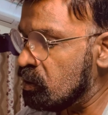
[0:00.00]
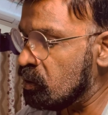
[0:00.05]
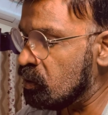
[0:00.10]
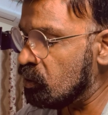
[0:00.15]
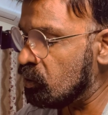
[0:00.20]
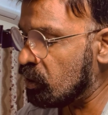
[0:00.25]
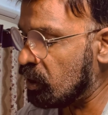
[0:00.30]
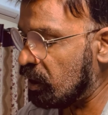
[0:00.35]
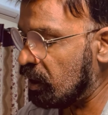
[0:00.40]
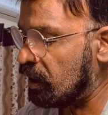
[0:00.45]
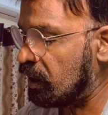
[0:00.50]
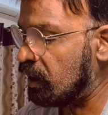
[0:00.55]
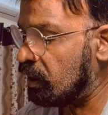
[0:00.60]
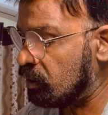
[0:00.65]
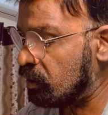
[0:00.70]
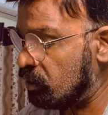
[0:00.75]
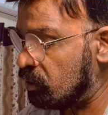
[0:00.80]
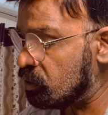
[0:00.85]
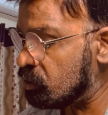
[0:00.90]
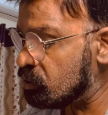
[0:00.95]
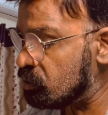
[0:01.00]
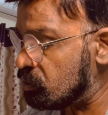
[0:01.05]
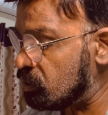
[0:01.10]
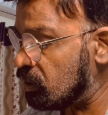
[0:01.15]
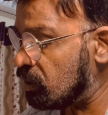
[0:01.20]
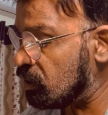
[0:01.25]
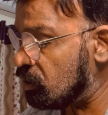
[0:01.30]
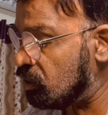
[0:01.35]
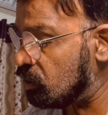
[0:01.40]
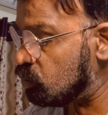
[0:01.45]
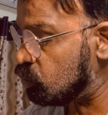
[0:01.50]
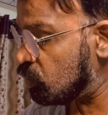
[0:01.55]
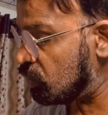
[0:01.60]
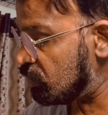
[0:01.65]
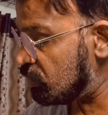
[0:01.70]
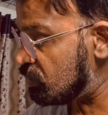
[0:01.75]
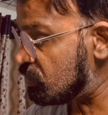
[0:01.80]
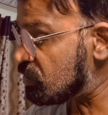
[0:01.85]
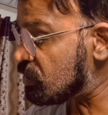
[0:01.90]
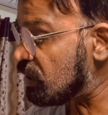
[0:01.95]
Okay, I got what
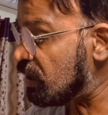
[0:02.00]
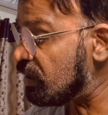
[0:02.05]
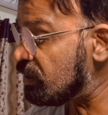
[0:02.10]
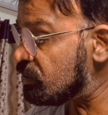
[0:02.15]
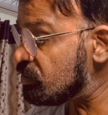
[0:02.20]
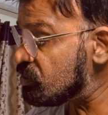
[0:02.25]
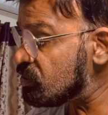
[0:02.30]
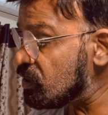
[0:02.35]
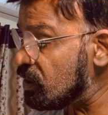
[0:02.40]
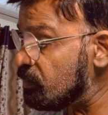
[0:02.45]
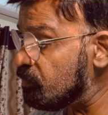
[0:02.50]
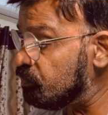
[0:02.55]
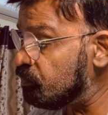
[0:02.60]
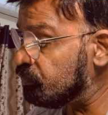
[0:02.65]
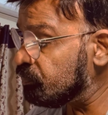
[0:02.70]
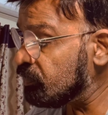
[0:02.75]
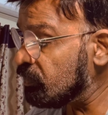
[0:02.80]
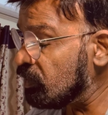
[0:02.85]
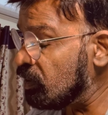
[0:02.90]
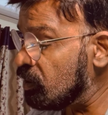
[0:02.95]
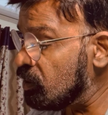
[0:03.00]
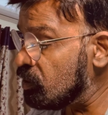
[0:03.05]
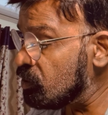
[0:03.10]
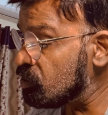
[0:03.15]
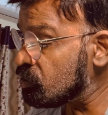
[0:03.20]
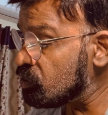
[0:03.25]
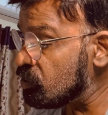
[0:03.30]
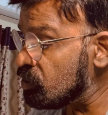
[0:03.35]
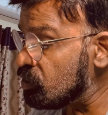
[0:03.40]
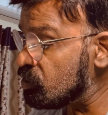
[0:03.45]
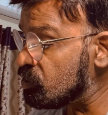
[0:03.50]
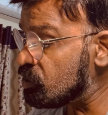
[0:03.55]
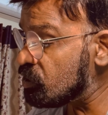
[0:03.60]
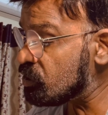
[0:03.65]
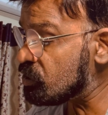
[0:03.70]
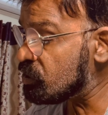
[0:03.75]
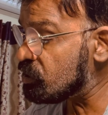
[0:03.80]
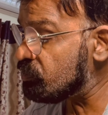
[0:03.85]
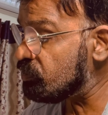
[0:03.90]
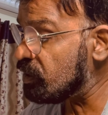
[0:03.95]
he's trying to say. So you
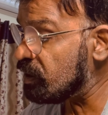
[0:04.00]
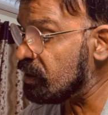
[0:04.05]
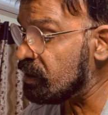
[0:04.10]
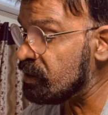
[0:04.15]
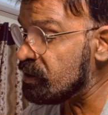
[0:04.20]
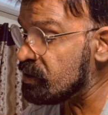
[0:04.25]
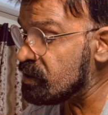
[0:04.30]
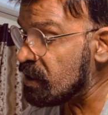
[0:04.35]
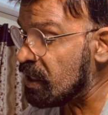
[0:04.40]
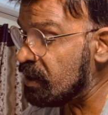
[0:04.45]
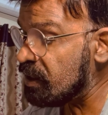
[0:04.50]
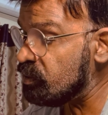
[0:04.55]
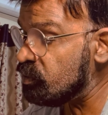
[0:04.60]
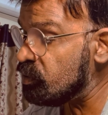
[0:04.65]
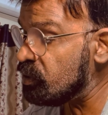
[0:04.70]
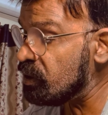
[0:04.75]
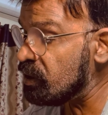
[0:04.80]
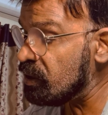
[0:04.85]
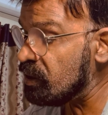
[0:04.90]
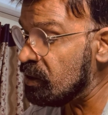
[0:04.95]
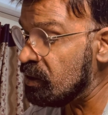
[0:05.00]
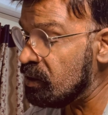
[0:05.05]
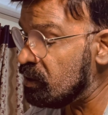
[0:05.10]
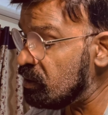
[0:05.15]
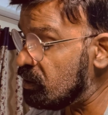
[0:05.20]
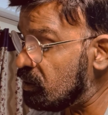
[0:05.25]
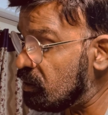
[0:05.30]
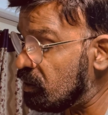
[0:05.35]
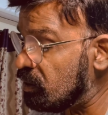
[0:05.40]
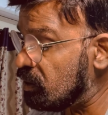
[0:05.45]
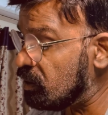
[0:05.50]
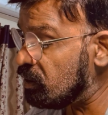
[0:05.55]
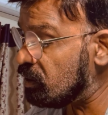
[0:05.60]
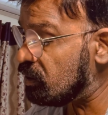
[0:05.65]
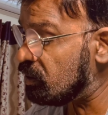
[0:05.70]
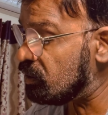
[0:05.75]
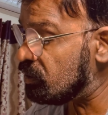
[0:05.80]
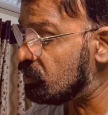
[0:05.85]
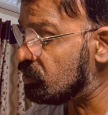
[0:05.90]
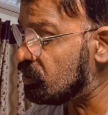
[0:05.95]
just divide a January
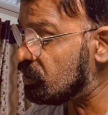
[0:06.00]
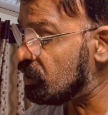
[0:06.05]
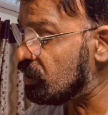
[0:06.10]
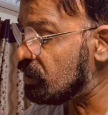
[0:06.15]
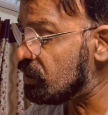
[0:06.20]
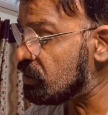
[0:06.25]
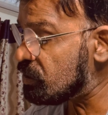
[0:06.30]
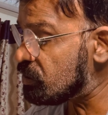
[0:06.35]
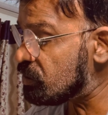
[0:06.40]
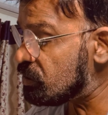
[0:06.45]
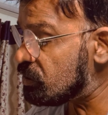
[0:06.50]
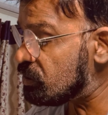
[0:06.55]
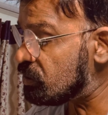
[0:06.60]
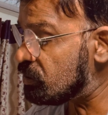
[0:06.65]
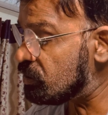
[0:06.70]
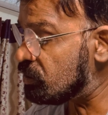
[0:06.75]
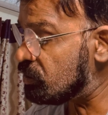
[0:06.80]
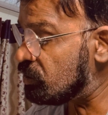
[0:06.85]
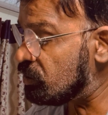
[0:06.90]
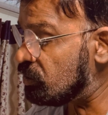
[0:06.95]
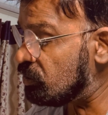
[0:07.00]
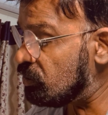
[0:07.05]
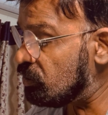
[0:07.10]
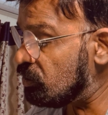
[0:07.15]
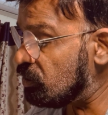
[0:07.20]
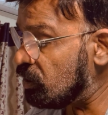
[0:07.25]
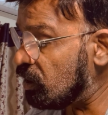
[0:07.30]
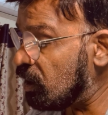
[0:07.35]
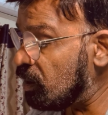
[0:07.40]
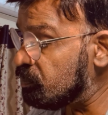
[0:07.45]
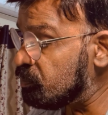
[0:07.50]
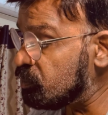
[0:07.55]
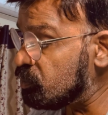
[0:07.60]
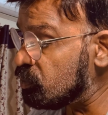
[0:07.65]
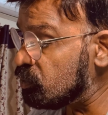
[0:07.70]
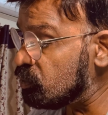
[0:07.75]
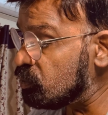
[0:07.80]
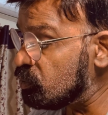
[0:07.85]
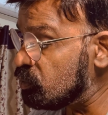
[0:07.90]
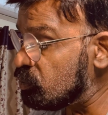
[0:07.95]
sheet up
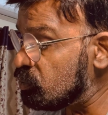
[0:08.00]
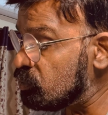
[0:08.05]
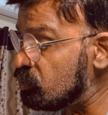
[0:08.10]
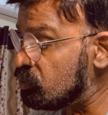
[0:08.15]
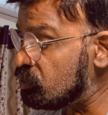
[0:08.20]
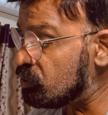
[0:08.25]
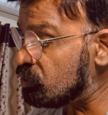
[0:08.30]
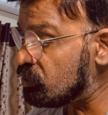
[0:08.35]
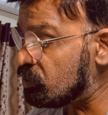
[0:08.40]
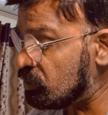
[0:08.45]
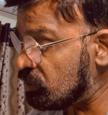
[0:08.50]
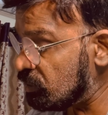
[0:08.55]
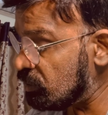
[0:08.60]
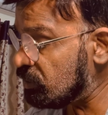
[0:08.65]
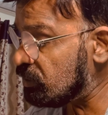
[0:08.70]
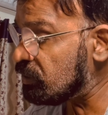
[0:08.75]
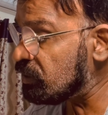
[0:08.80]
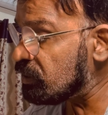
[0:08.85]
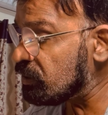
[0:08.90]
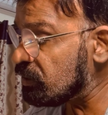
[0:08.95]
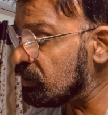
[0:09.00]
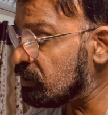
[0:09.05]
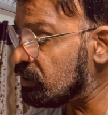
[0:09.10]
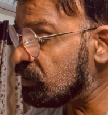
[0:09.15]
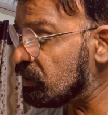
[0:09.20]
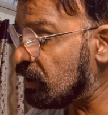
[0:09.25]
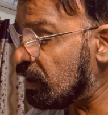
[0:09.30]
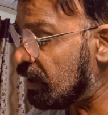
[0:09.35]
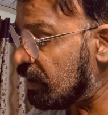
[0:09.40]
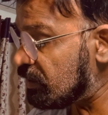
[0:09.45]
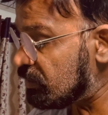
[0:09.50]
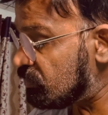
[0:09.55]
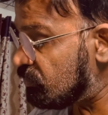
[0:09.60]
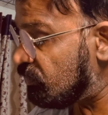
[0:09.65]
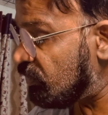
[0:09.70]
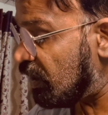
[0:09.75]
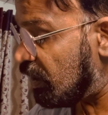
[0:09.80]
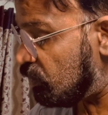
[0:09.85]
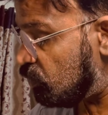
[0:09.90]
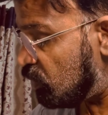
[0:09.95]
to 30th as
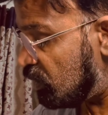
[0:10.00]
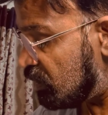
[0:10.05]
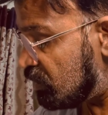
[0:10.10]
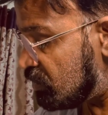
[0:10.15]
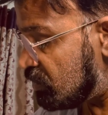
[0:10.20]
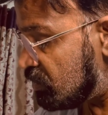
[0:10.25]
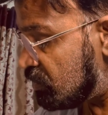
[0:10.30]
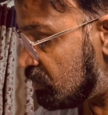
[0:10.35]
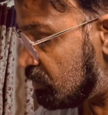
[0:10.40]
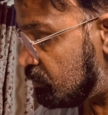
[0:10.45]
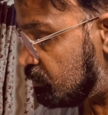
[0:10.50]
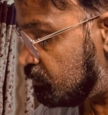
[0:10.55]
5 weeks.